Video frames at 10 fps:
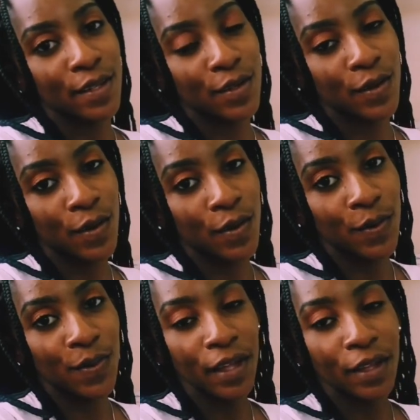So
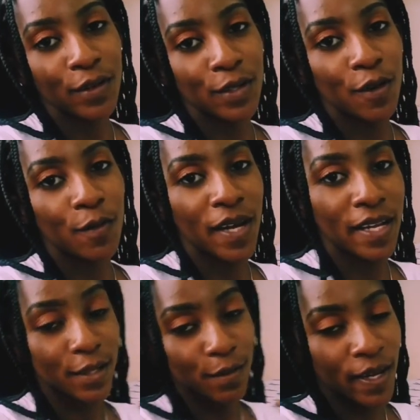thank you so
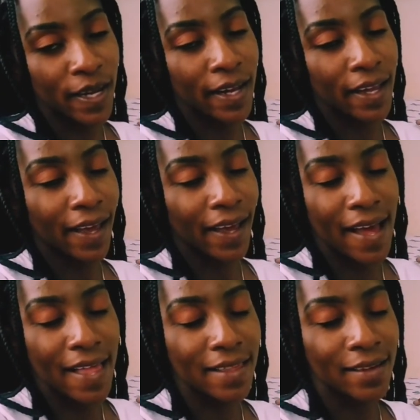much. Bye.
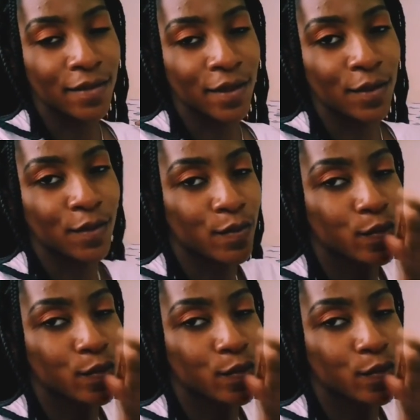I love you.